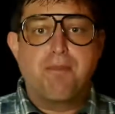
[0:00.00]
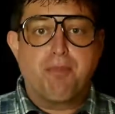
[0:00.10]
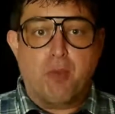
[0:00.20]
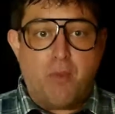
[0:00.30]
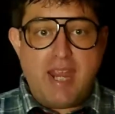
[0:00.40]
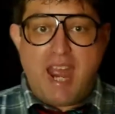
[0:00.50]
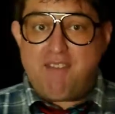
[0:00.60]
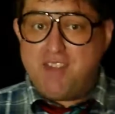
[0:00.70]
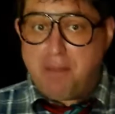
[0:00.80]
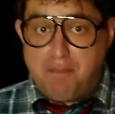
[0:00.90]
We have the
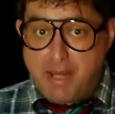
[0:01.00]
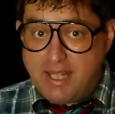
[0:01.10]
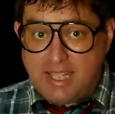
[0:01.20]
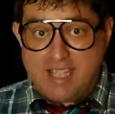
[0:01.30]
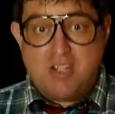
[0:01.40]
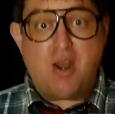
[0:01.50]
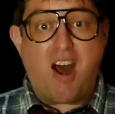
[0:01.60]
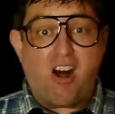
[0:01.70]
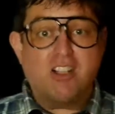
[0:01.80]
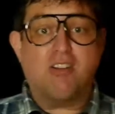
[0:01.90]
ability to
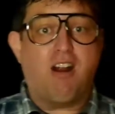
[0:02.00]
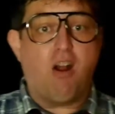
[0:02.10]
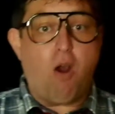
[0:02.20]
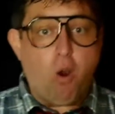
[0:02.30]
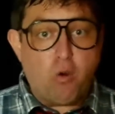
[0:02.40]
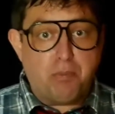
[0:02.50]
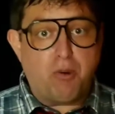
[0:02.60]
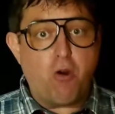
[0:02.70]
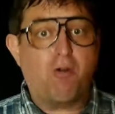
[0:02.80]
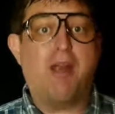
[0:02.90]
alter our own
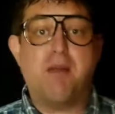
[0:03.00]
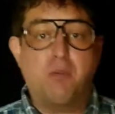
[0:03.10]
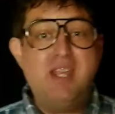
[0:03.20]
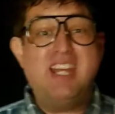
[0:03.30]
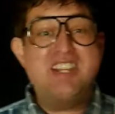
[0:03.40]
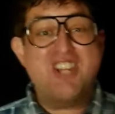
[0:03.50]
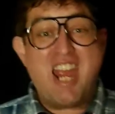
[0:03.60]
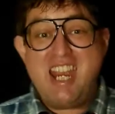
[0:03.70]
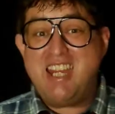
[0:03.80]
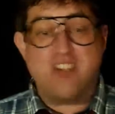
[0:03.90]
programming. We can
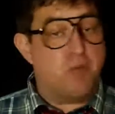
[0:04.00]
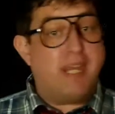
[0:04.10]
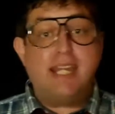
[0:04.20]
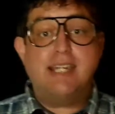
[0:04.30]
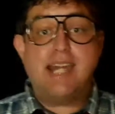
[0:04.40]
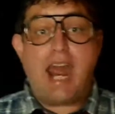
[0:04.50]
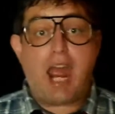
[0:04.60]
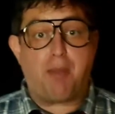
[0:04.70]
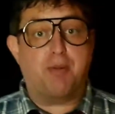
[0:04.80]
change, we can adapt.